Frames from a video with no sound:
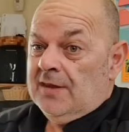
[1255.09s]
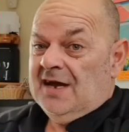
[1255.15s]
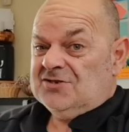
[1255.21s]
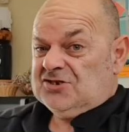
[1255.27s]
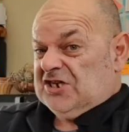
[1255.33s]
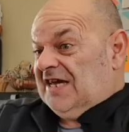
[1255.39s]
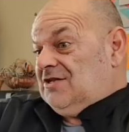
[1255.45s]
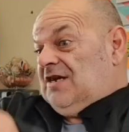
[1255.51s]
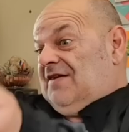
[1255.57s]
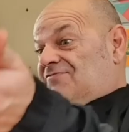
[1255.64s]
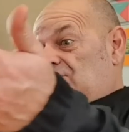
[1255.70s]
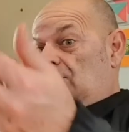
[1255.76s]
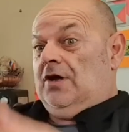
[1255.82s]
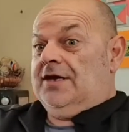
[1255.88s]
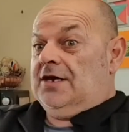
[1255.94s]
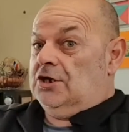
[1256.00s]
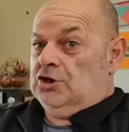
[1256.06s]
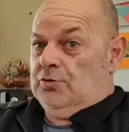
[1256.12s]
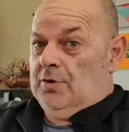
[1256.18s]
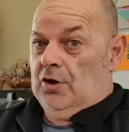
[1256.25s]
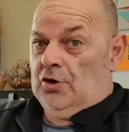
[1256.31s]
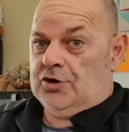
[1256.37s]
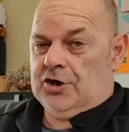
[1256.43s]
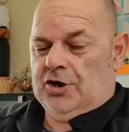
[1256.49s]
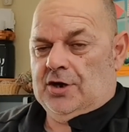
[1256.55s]
I say that after that, you can do
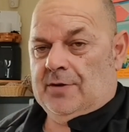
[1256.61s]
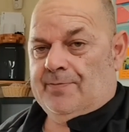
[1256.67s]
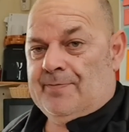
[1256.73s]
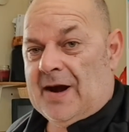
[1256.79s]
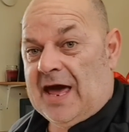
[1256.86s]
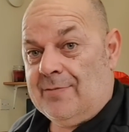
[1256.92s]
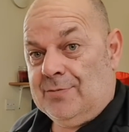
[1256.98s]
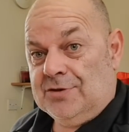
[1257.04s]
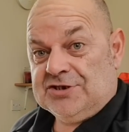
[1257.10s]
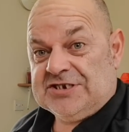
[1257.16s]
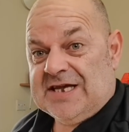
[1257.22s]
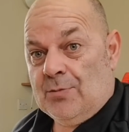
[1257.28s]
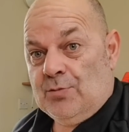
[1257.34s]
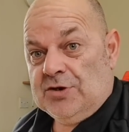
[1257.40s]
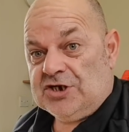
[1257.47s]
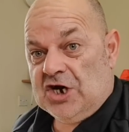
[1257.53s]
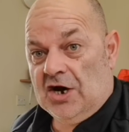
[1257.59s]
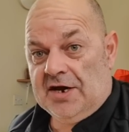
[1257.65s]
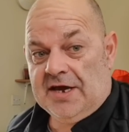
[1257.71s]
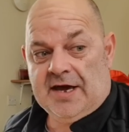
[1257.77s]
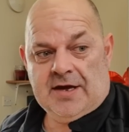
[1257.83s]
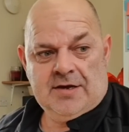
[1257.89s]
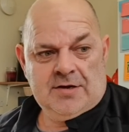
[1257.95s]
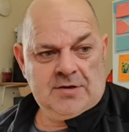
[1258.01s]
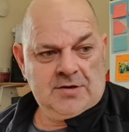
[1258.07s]
like a Ploughman's sandwich, can't
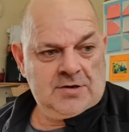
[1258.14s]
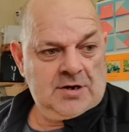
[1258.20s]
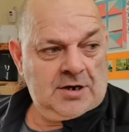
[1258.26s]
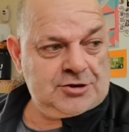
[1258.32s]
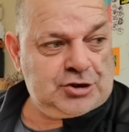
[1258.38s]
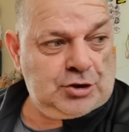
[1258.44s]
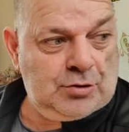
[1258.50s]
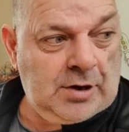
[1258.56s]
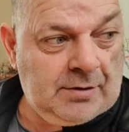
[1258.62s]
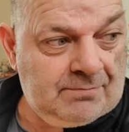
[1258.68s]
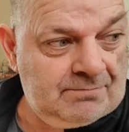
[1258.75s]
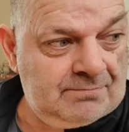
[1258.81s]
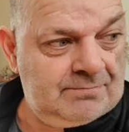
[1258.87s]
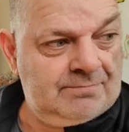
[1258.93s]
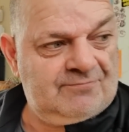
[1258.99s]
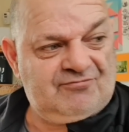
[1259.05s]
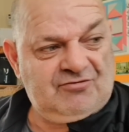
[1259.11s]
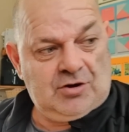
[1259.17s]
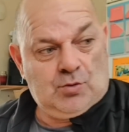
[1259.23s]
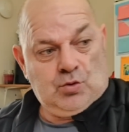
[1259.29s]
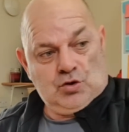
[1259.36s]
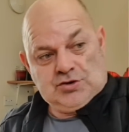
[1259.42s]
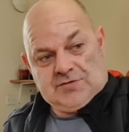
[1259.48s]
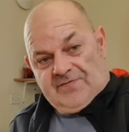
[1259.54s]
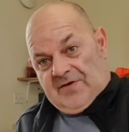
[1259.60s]
you? I've still got
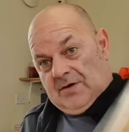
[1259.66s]
3/4 of